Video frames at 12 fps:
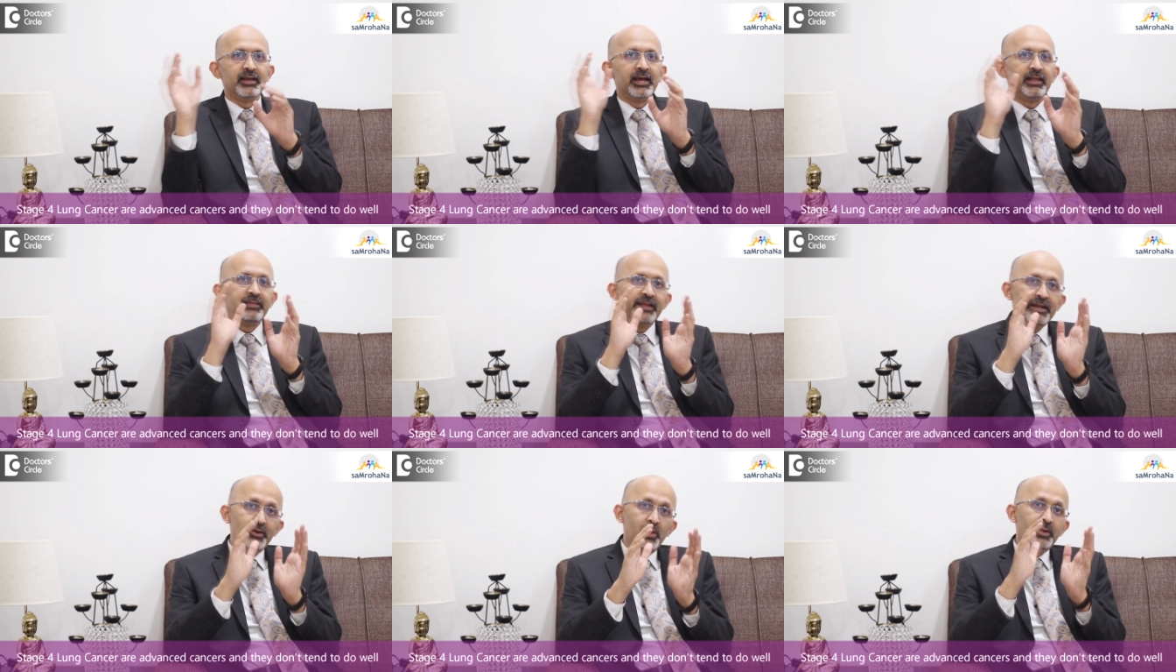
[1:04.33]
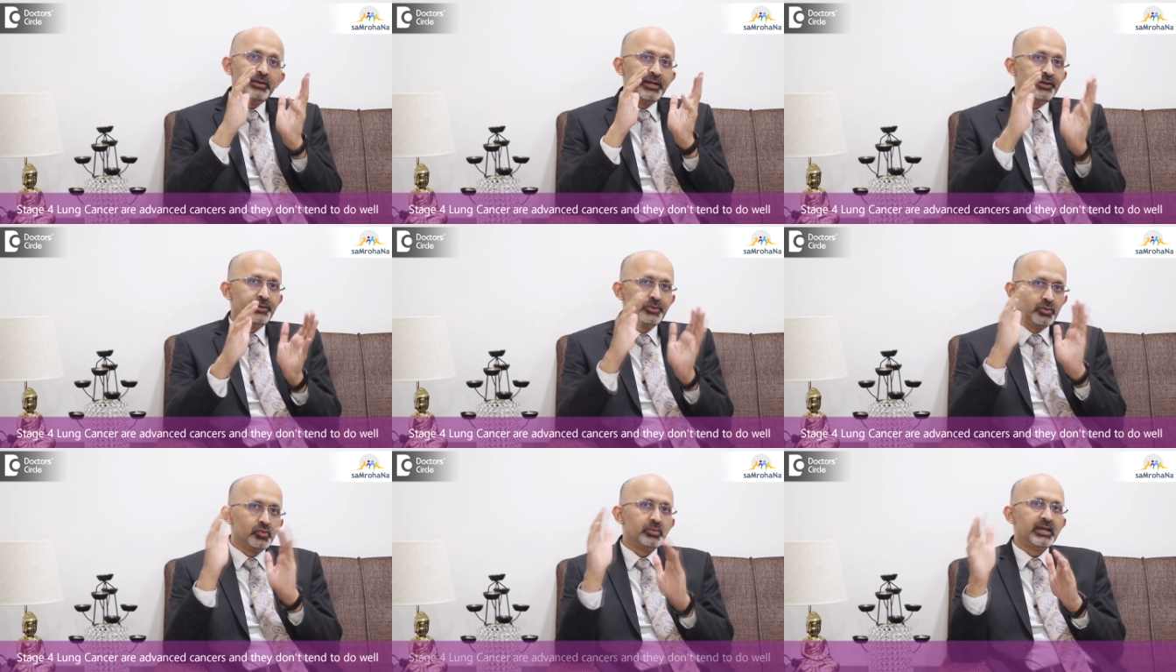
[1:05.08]
and they don't tend to
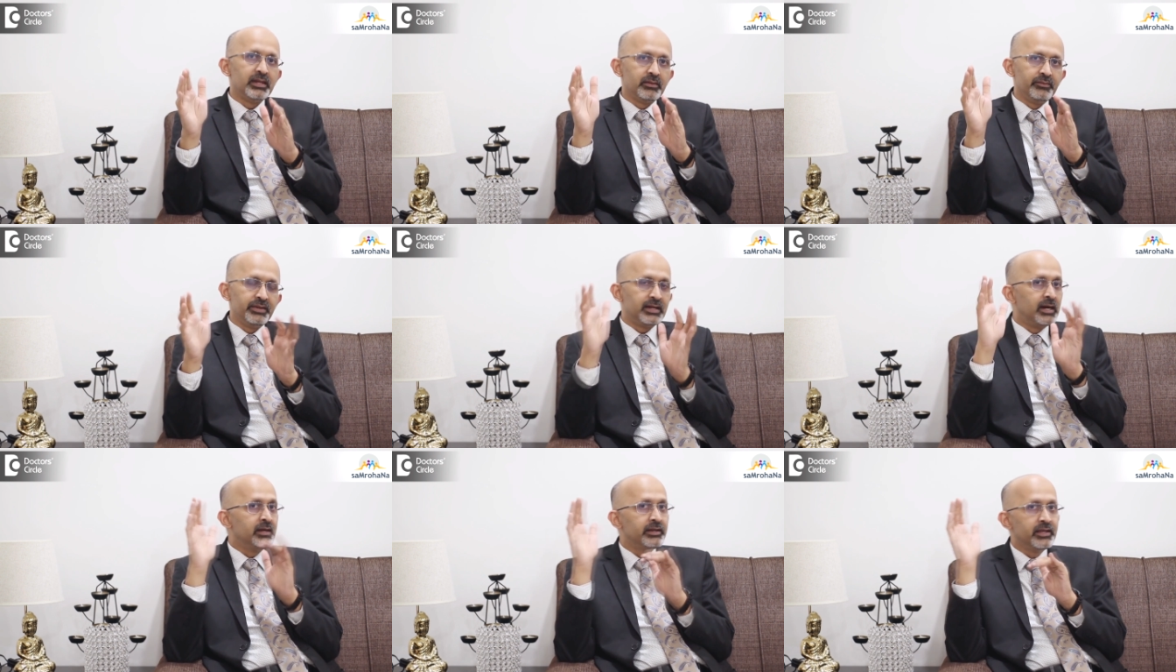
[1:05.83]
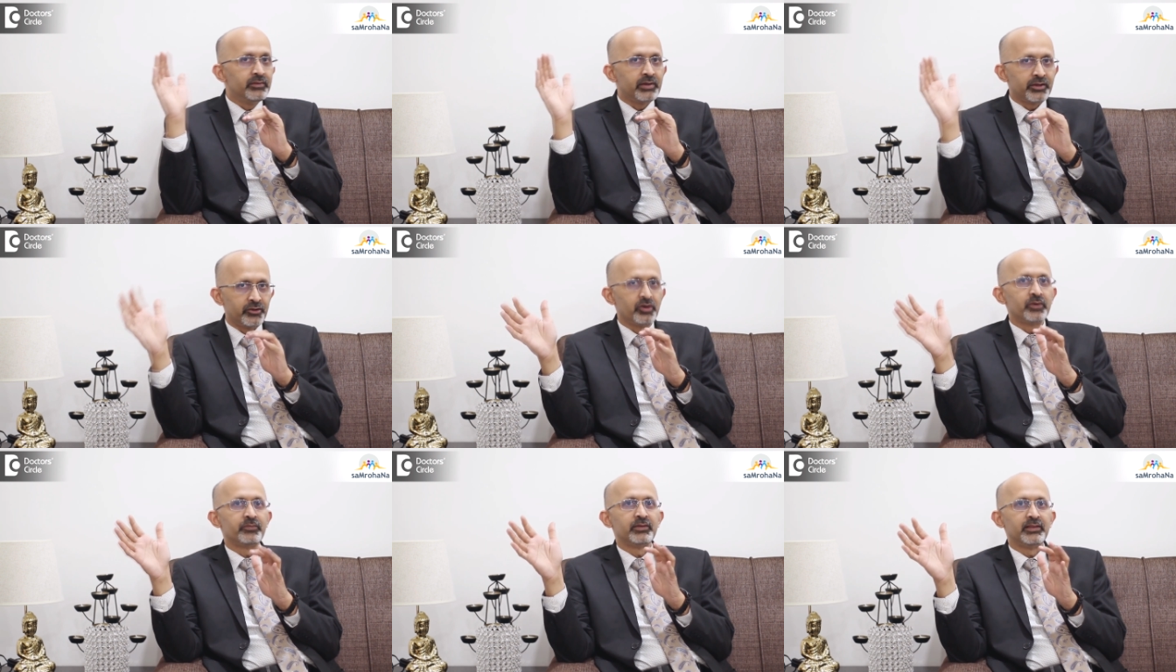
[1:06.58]
do well. We can't give a
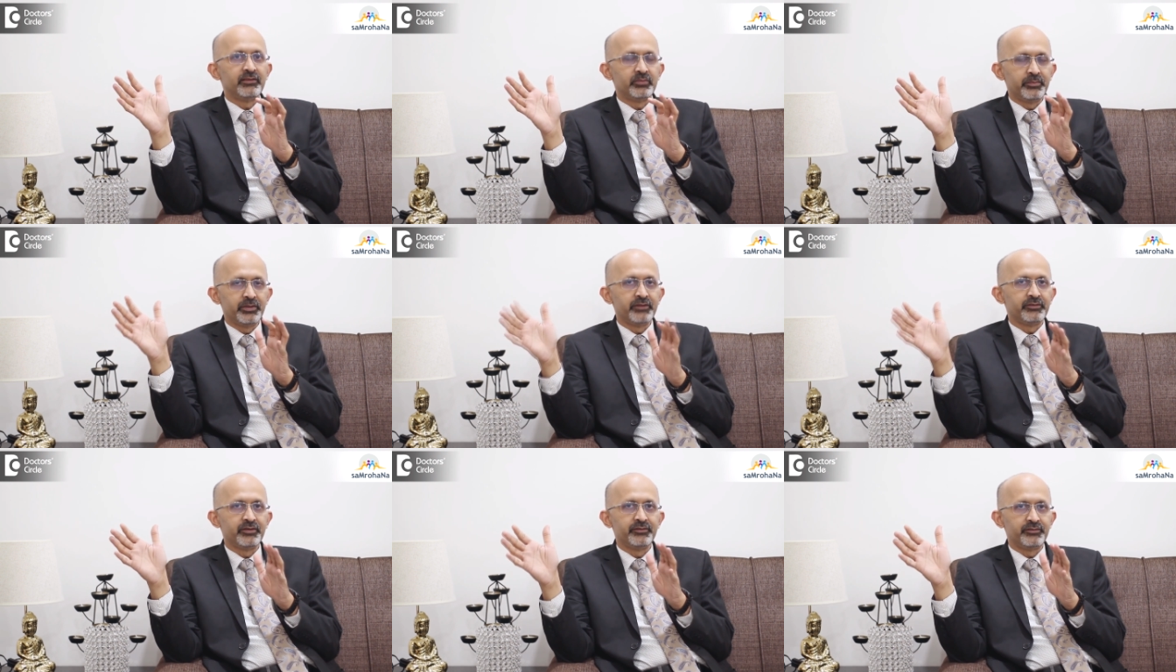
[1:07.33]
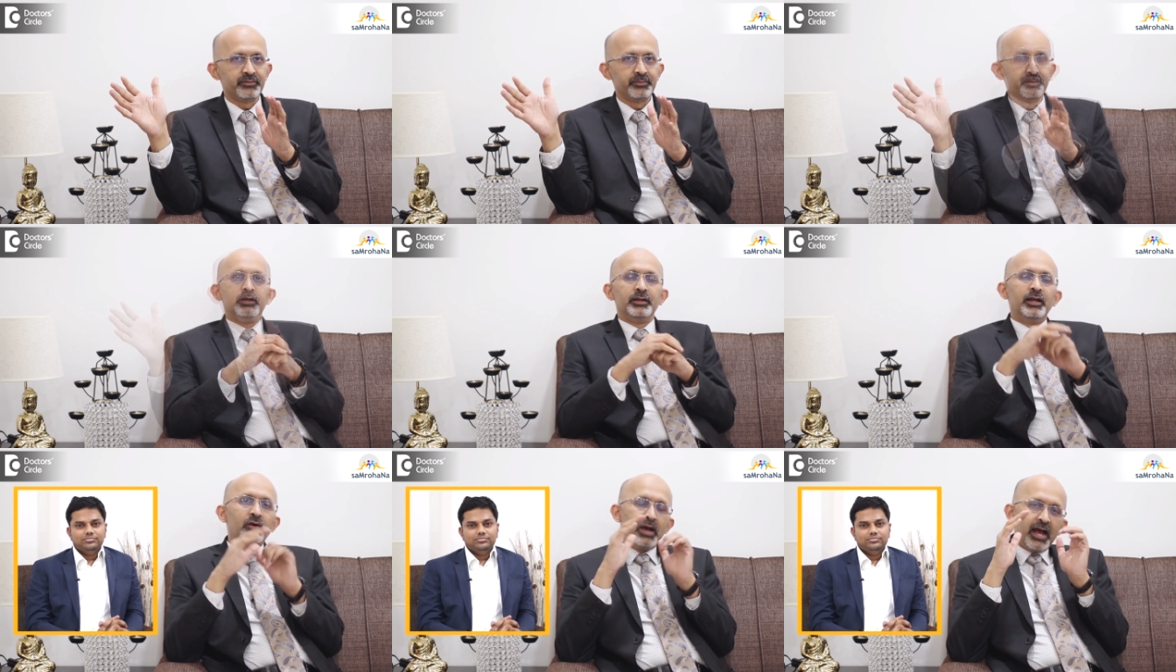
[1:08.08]
cure for these patients.
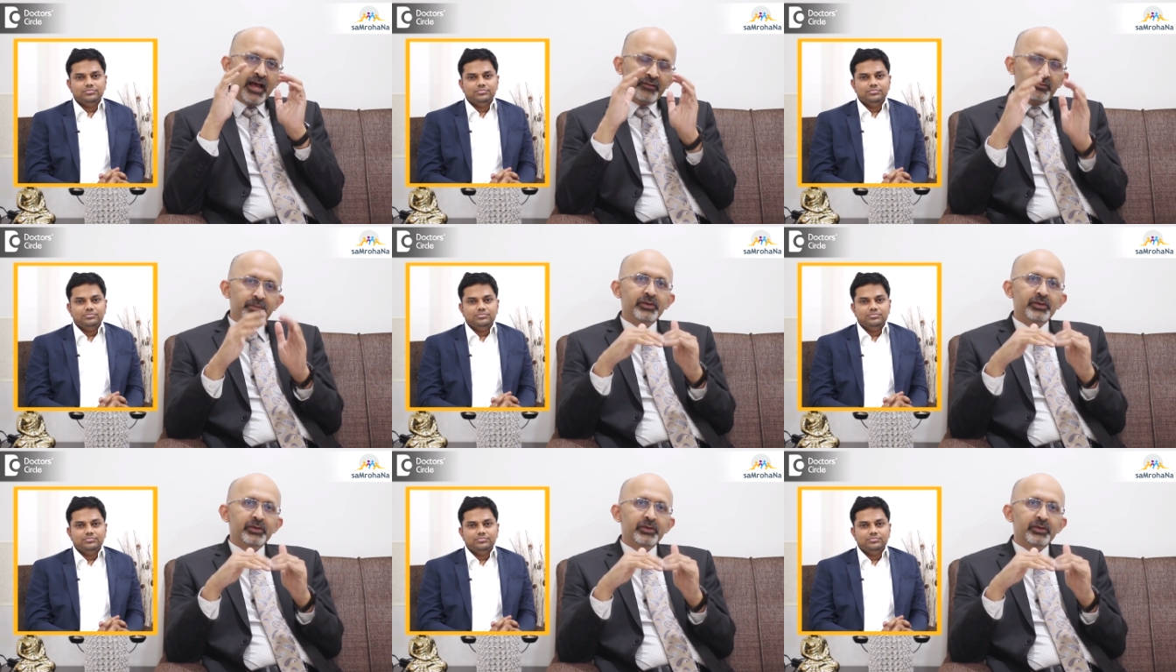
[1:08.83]
Now, as we